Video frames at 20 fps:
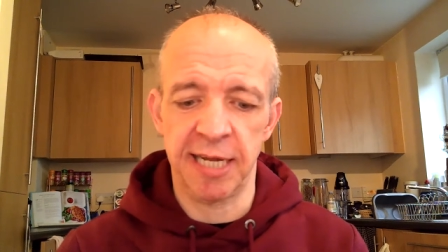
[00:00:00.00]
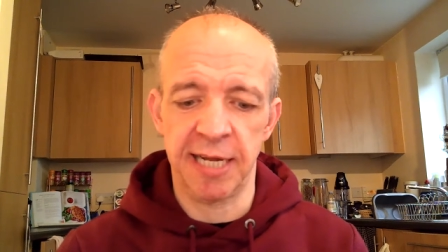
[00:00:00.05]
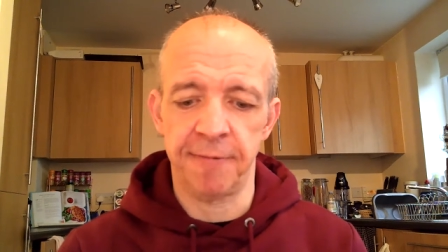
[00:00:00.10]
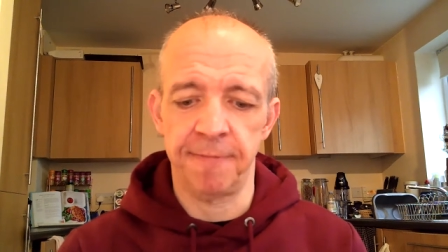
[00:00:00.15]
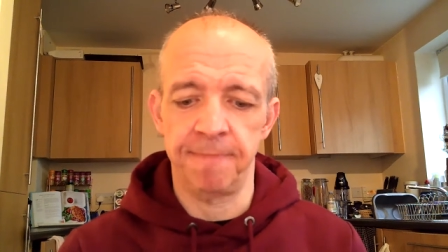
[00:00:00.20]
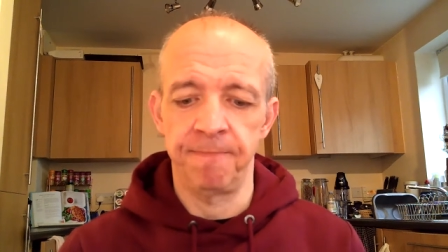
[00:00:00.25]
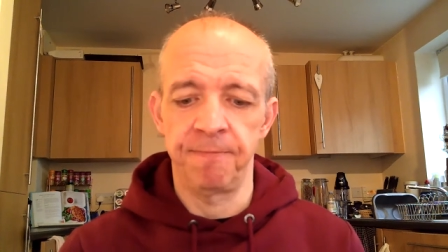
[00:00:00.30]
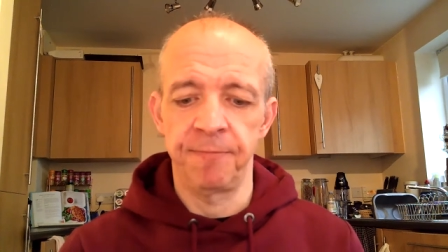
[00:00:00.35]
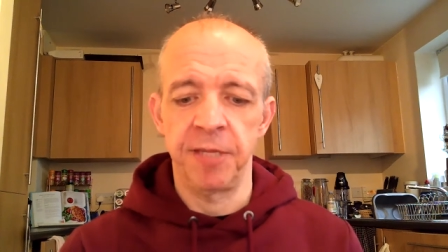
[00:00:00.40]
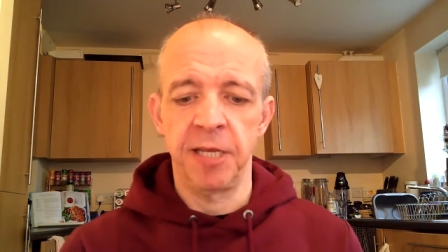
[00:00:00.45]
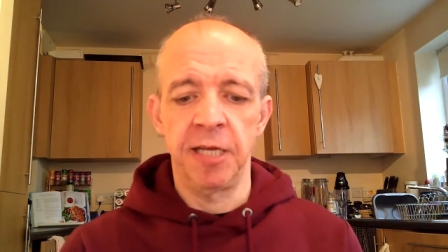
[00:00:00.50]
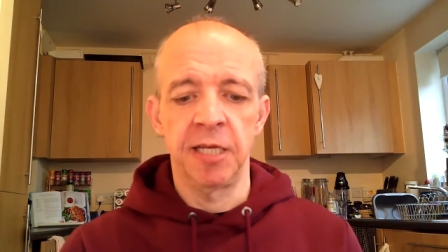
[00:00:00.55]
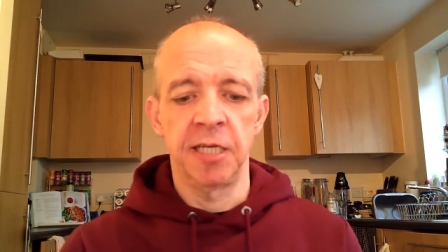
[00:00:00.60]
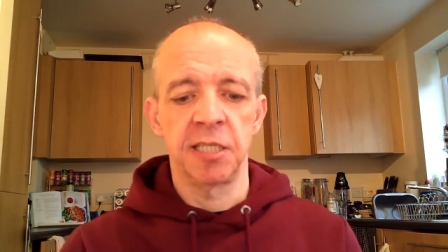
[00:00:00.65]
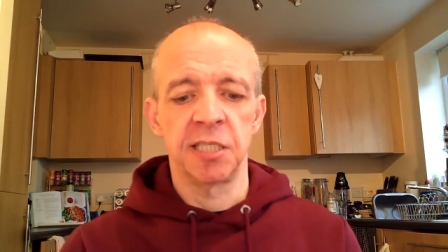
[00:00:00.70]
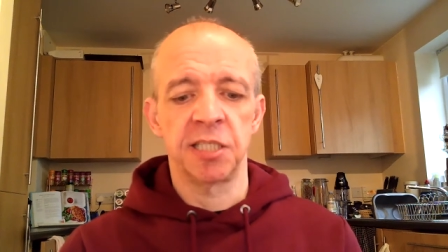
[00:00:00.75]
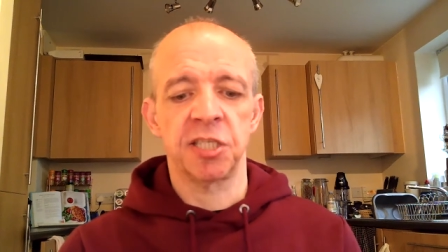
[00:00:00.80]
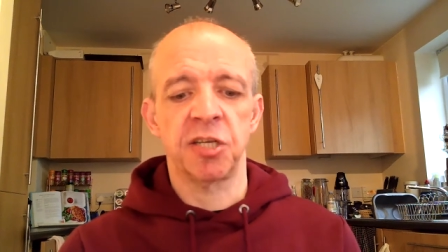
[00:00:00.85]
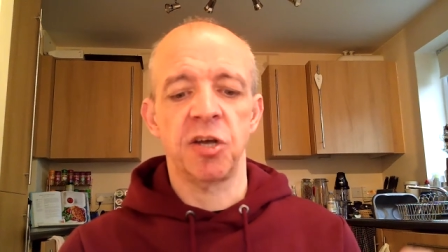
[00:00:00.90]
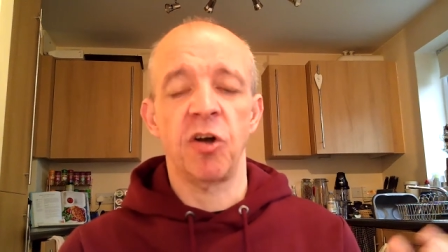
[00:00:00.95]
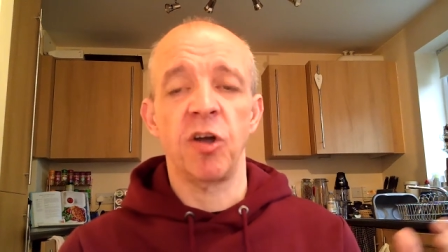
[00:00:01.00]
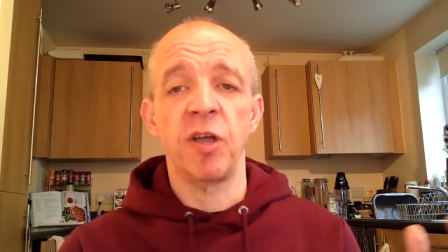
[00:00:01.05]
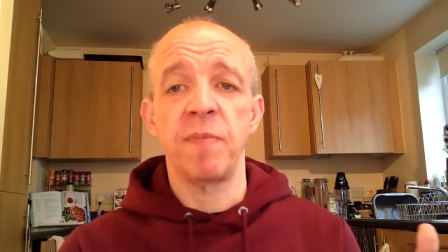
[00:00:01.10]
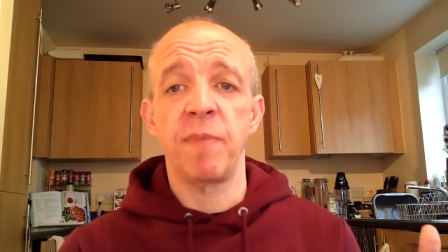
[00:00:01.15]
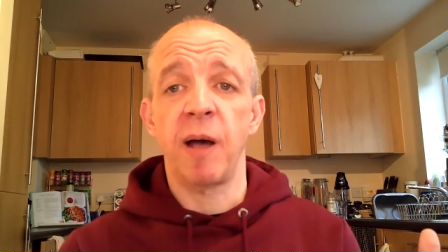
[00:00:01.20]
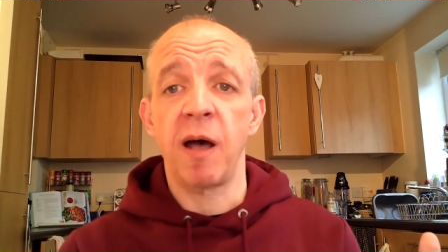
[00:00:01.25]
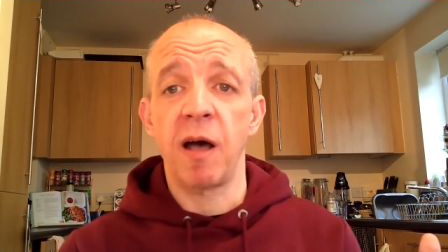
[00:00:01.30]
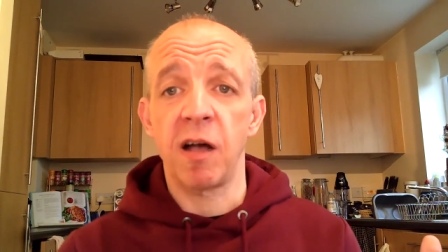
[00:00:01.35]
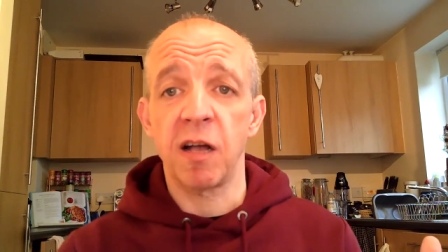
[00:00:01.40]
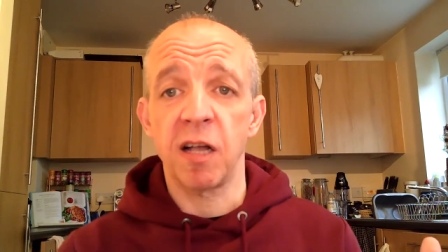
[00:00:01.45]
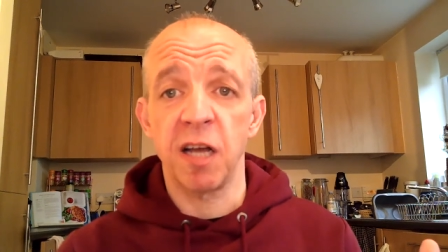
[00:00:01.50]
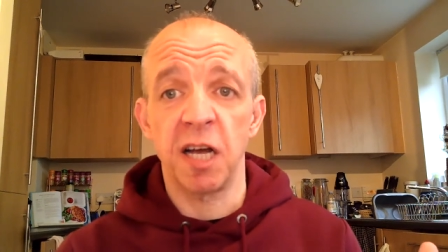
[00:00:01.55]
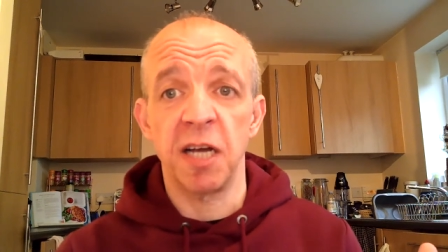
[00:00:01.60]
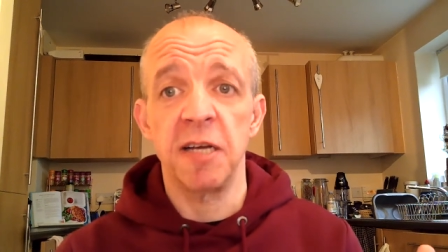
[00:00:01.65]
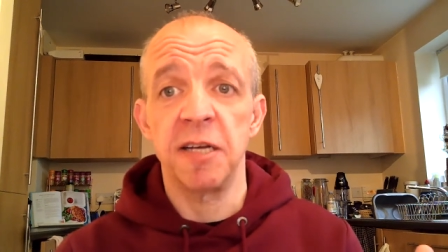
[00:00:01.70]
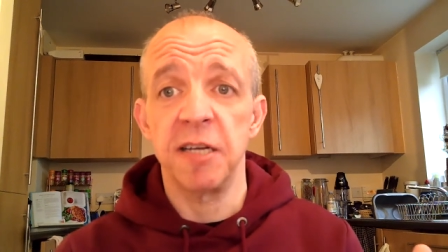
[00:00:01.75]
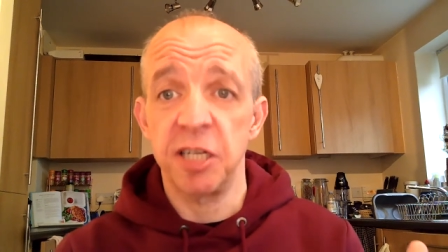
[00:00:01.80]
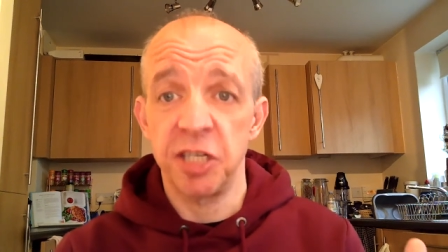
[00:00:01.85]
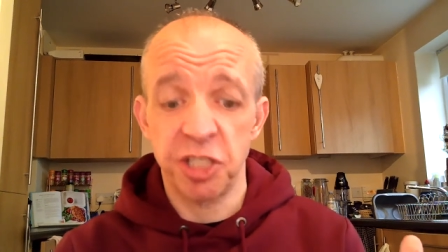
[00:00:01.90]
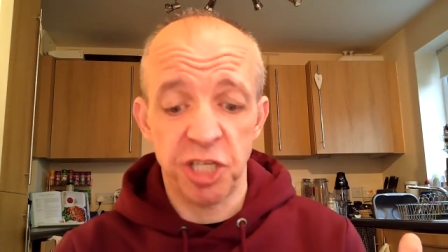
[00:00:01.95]
down. Scotty
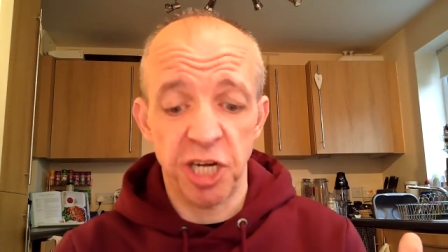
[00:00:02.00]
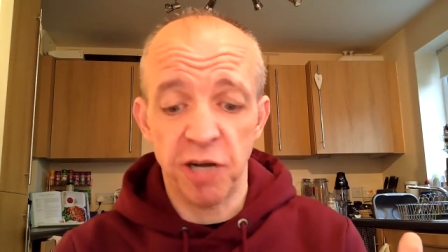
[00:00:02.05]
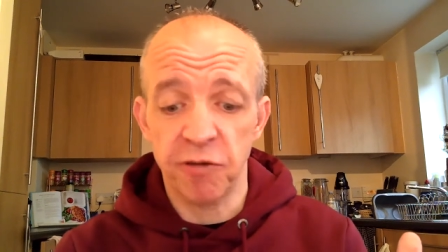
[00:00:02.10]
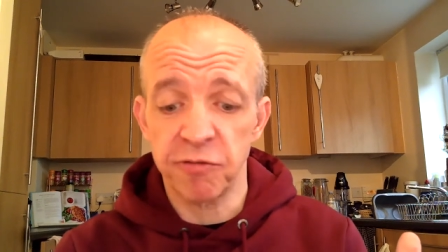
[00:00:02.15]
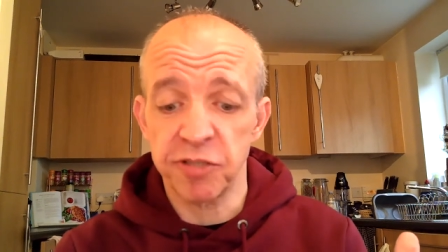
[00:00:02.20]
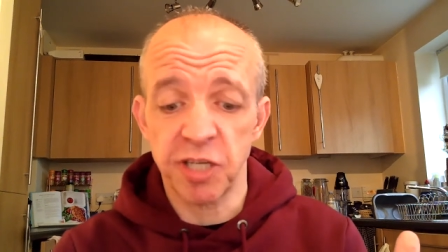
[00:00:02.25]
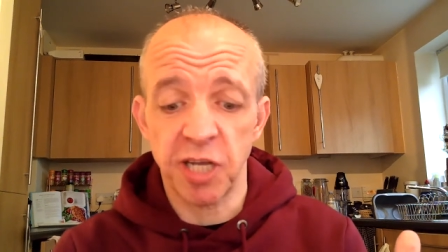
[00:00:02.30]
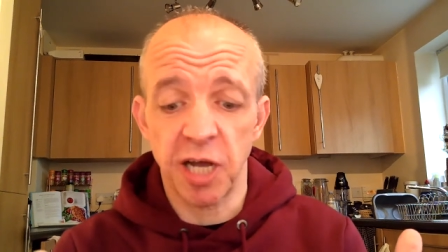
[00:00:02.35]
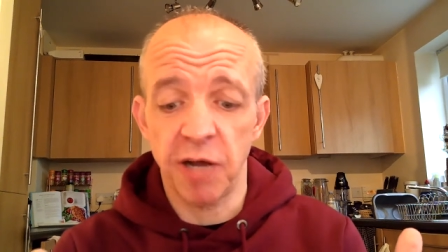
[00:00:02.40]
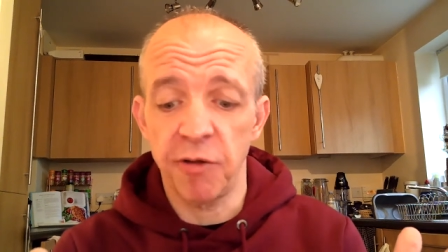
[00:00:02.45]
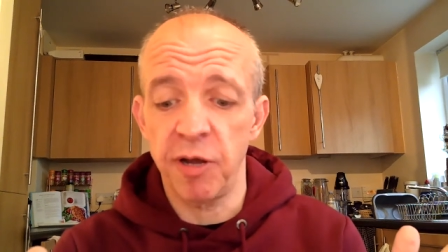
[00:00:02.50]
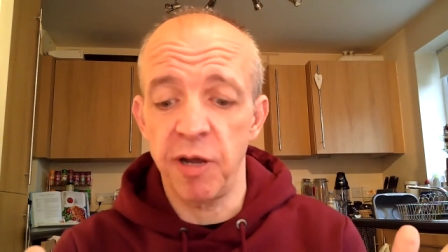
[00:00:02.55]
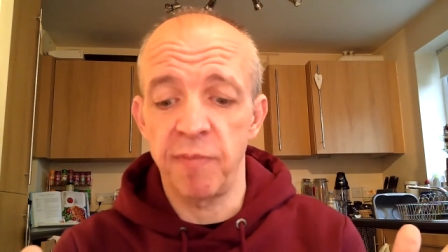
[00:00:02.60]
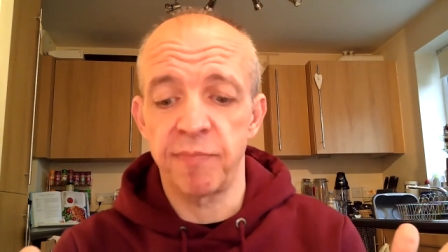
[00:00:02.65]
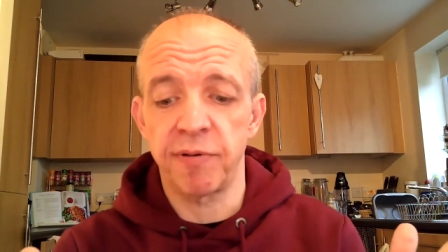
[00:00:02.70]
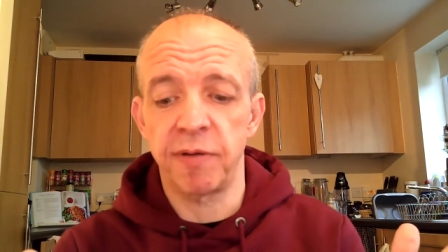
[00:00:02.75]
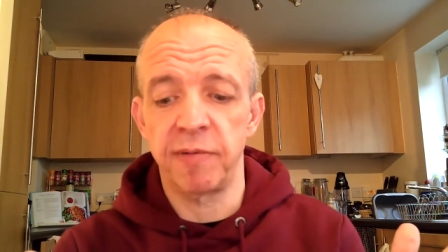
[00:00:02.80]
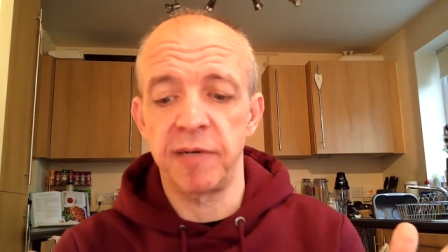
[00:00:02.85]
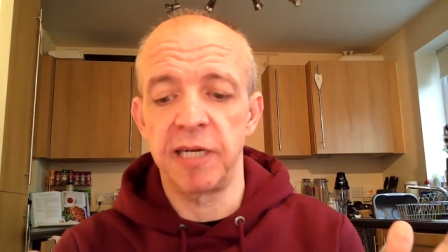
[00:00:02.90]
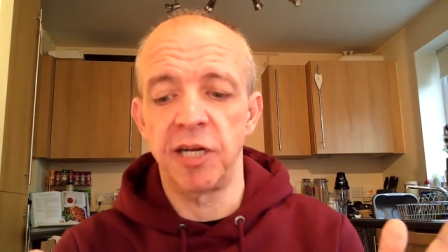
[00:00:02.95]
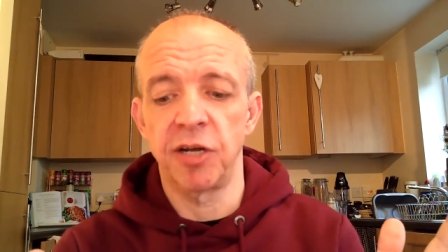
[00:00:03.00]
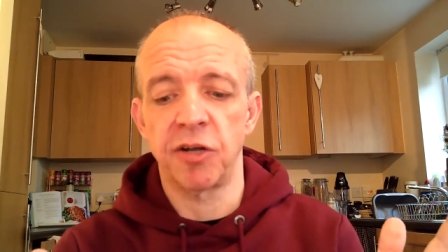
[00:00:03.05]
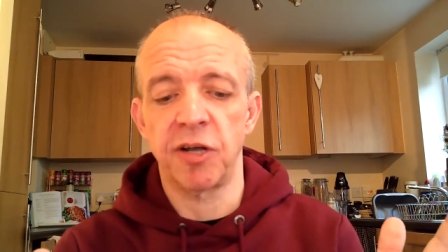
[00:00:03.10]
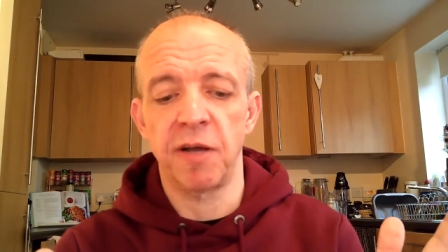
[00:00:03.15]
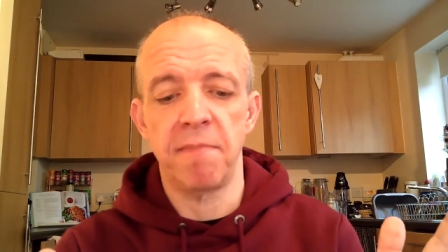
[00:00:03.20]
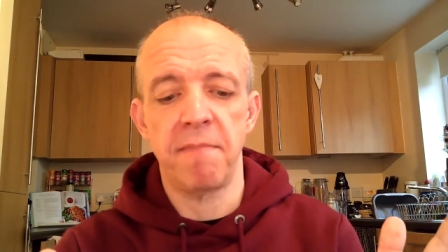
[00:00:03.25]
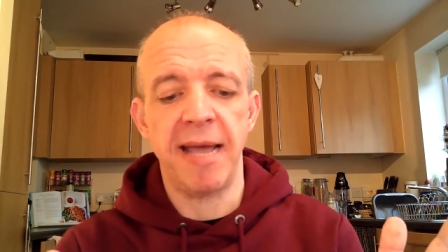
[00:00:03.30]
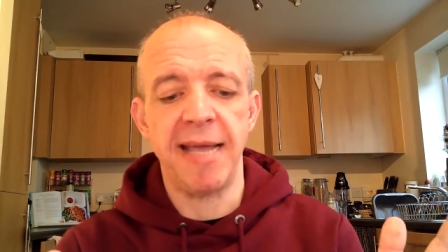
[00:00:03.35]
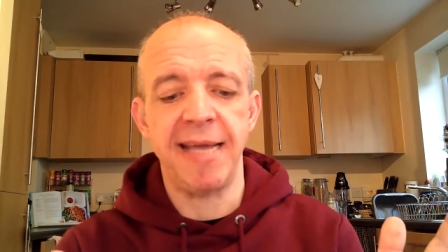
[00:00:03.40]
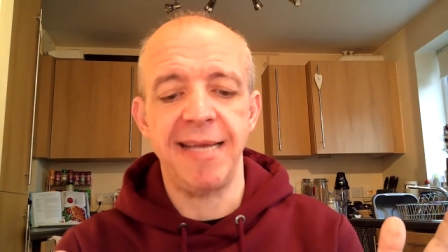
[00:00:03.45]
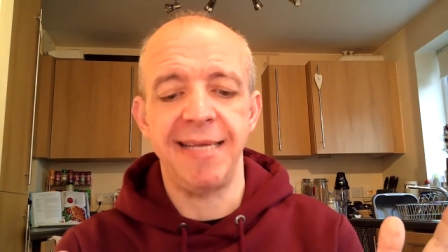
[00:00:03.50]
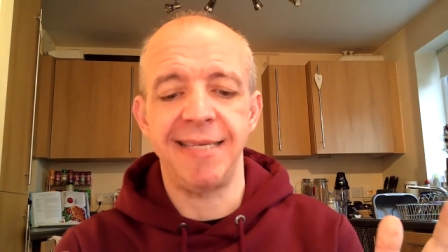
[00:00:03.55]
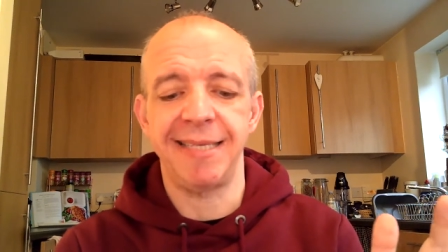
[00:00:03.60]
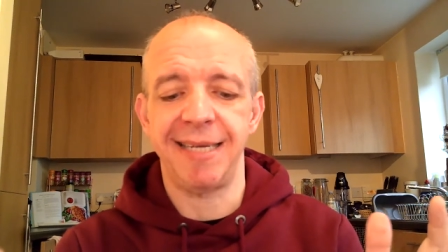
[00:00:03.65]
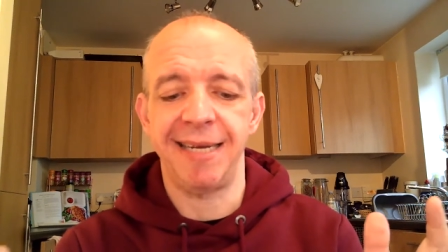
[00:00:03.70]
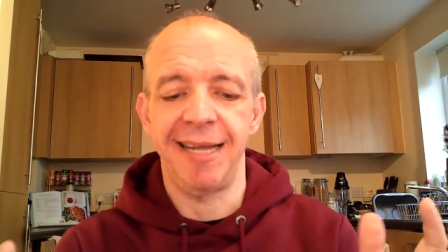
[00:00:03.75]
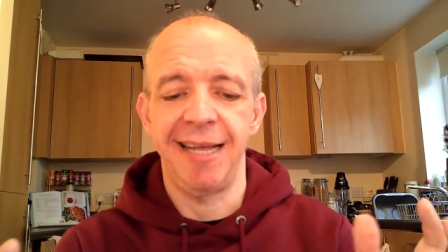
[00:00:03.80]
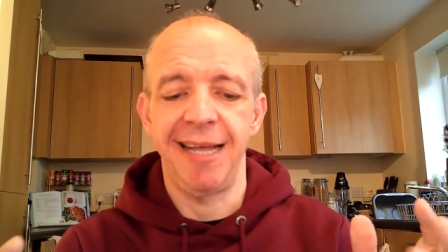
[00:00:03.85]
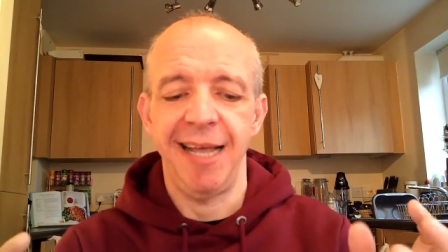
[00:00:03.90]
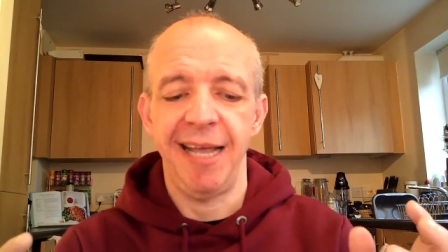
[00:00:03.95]
Parker, as shelves go, it would probably look
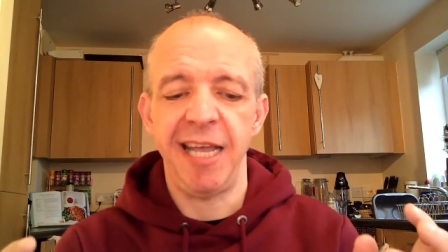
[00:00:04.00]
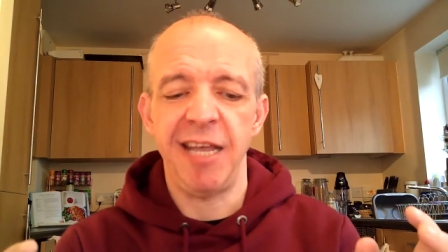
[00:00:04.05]
amazing.